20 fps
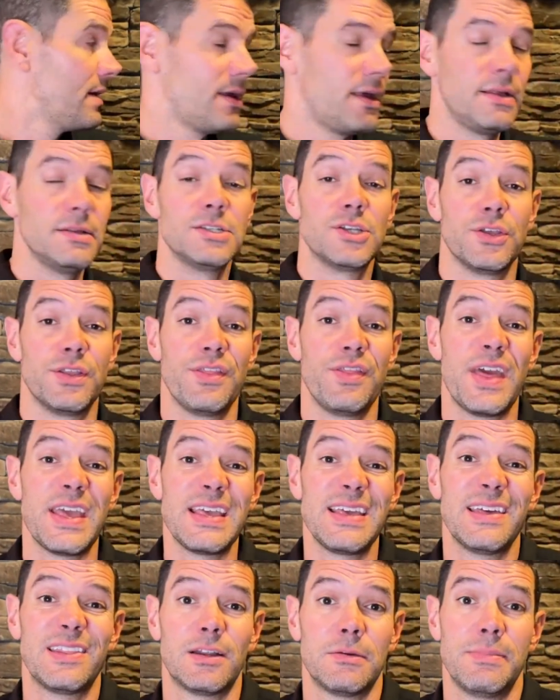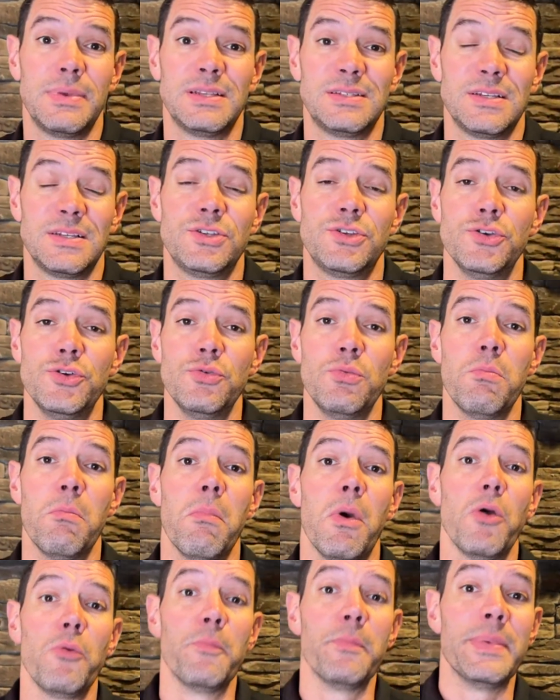so that they can get their business to
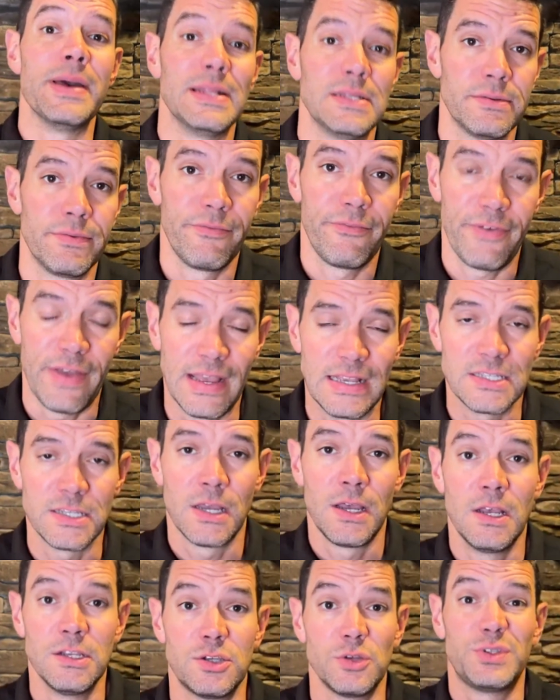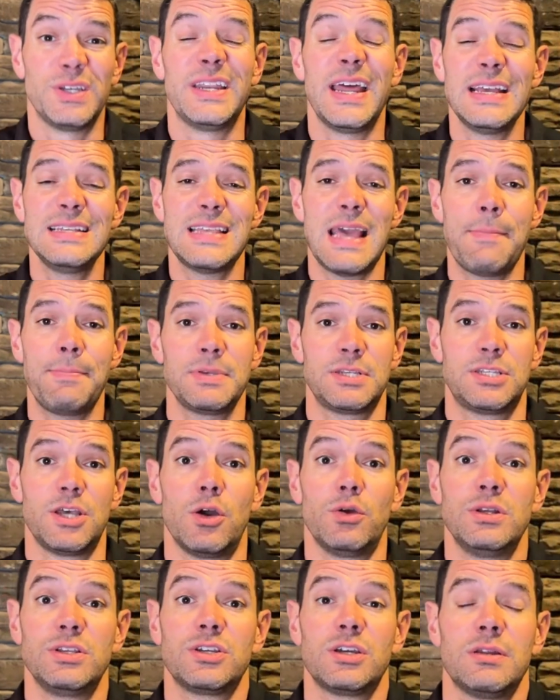momentum phase. So today's
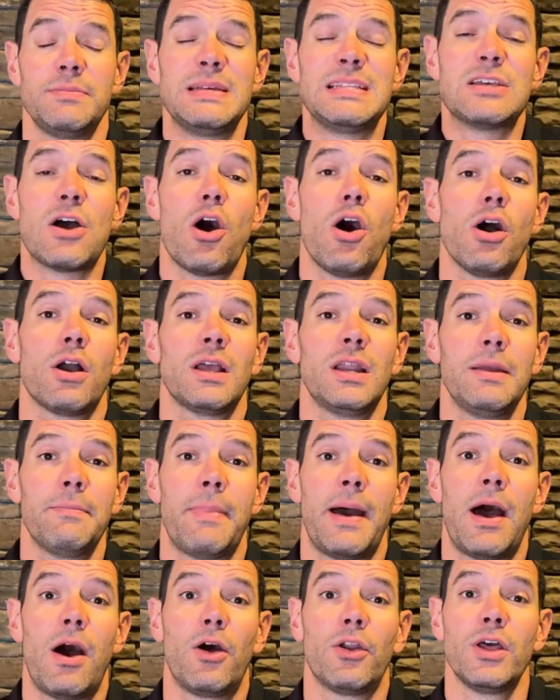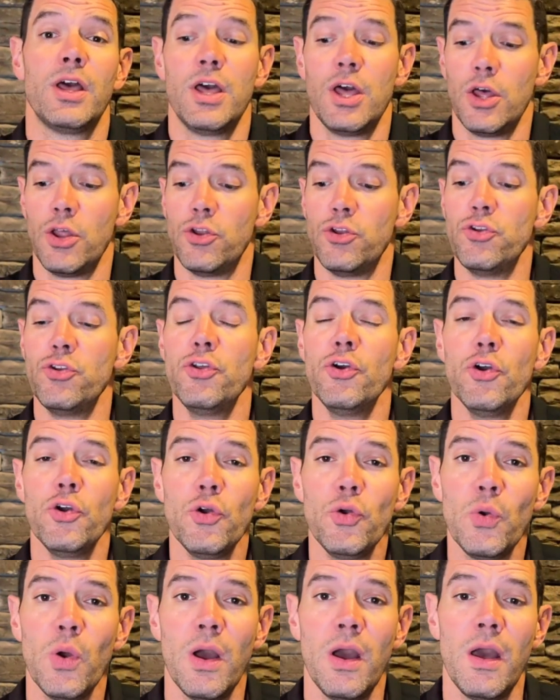episode is going to be talking about
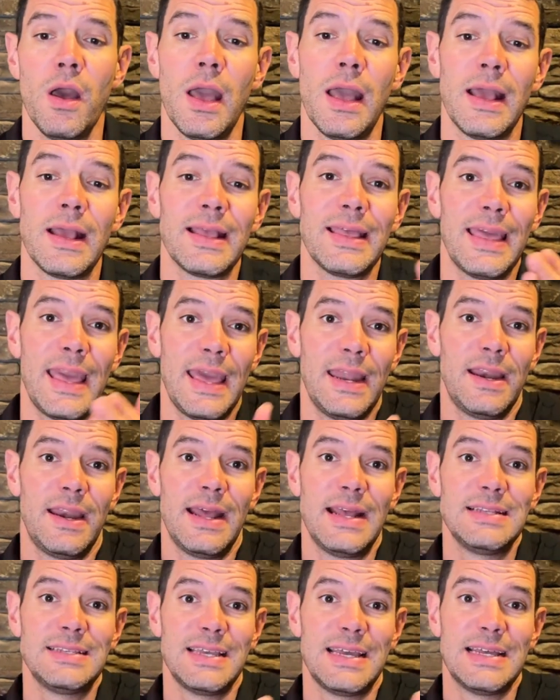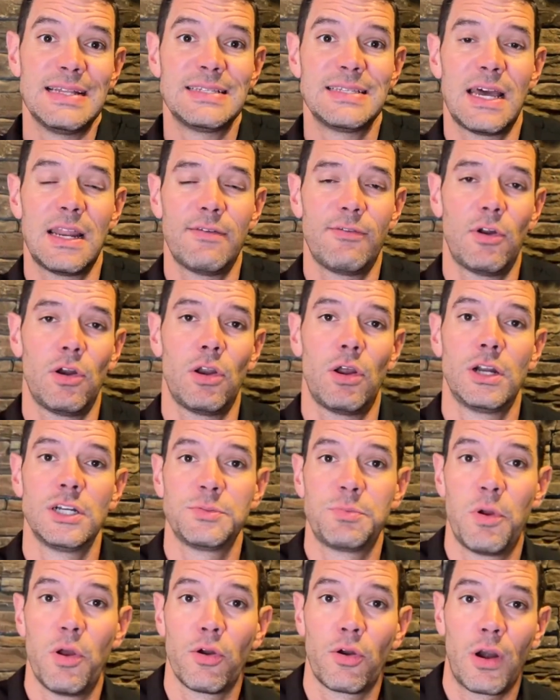new candidates inside of our launch
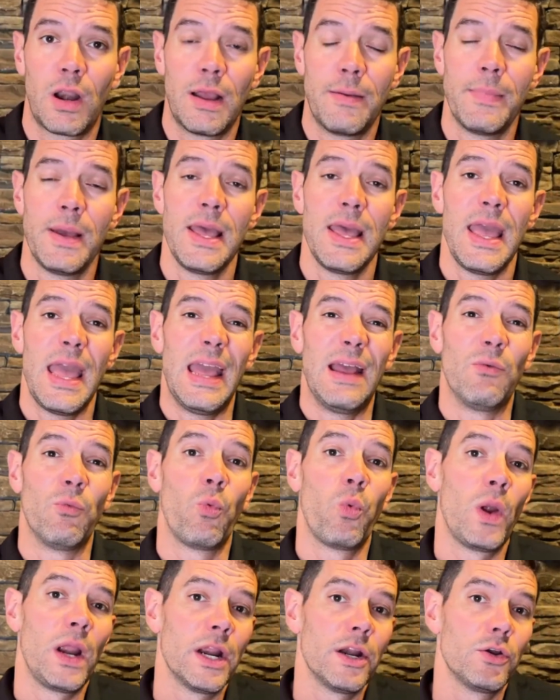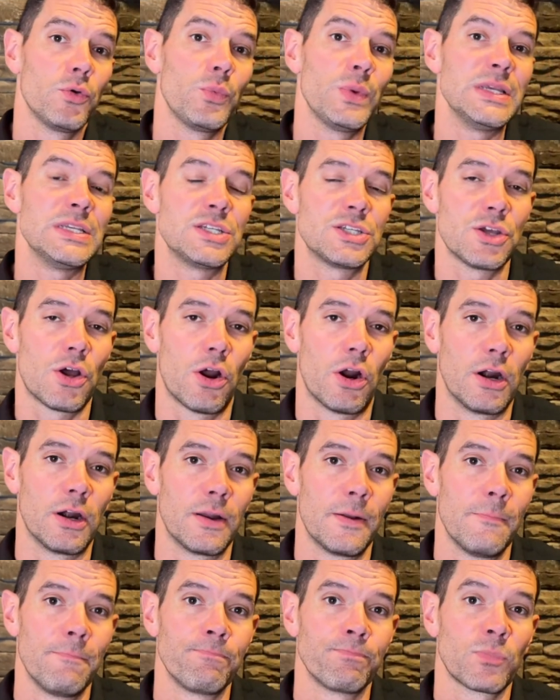program and where do we start.
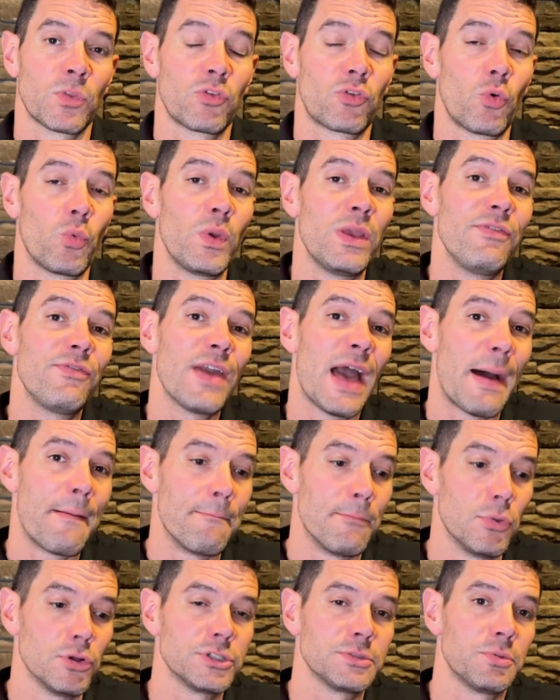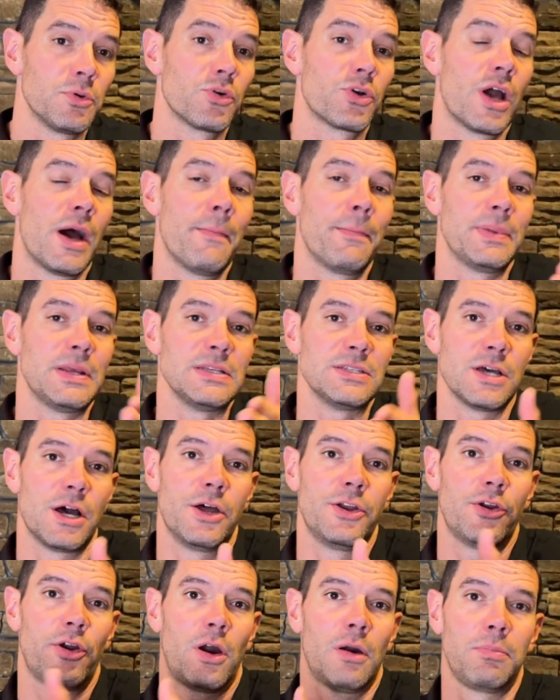So we've got multiple companies
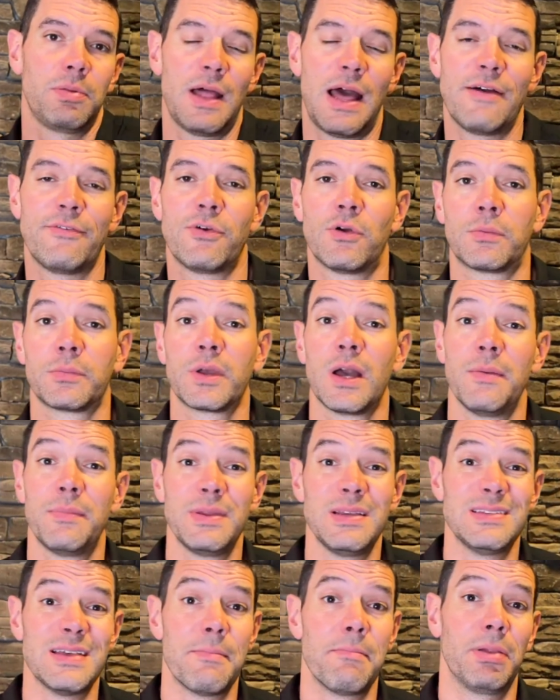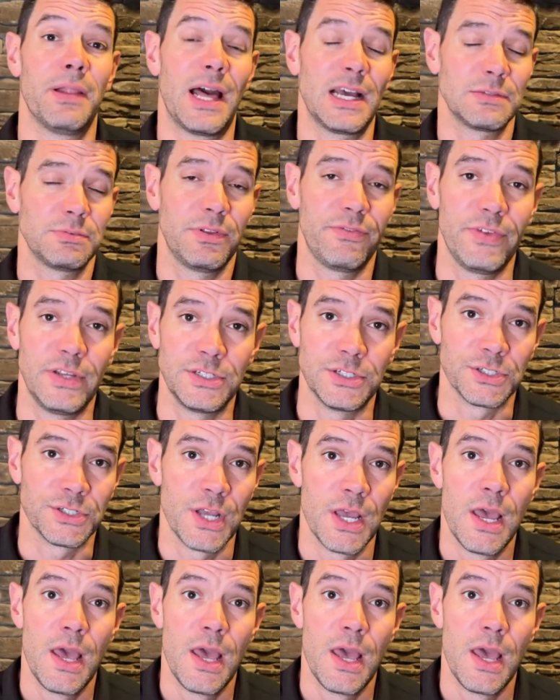under our platform companies at Blacksmith Ventures.